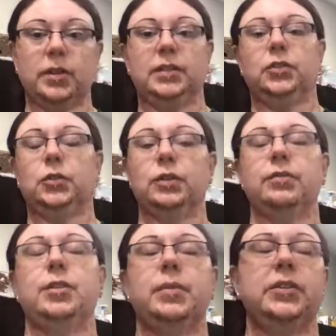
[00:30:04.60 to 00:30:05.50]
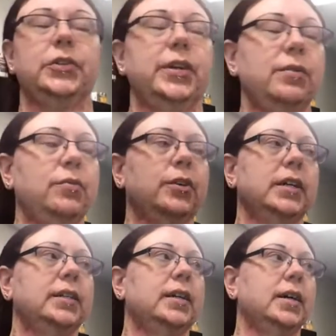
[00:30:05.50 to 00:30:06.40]
in store if anybody's looking for
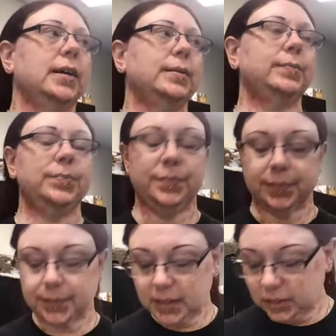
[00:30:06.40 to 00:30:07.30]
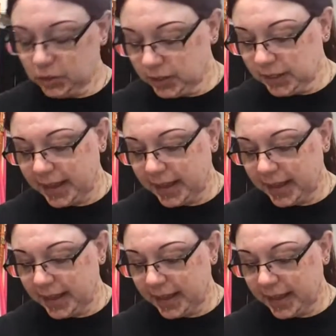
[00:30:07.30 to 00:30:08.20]
it. Took a lot of
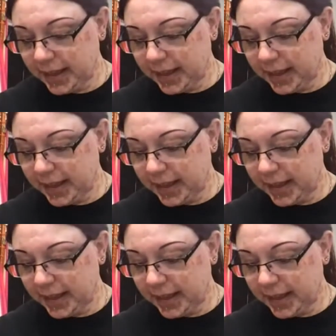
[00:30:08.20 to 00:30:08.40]
hunting.